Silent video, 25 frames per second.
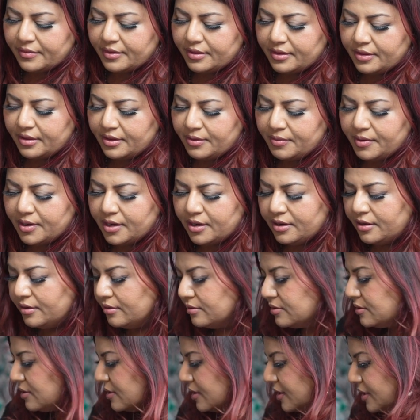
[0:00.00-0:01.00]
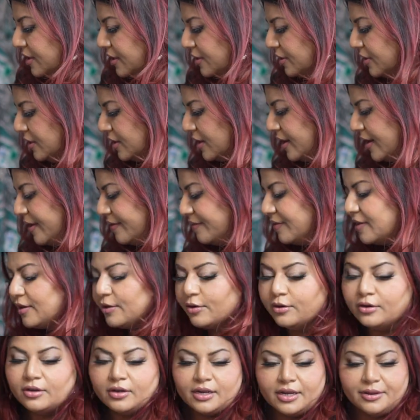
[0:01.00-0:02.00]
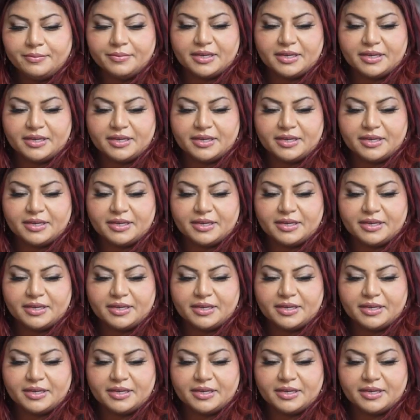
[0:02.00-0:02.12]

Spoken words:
And there we go. It's like you can have a look.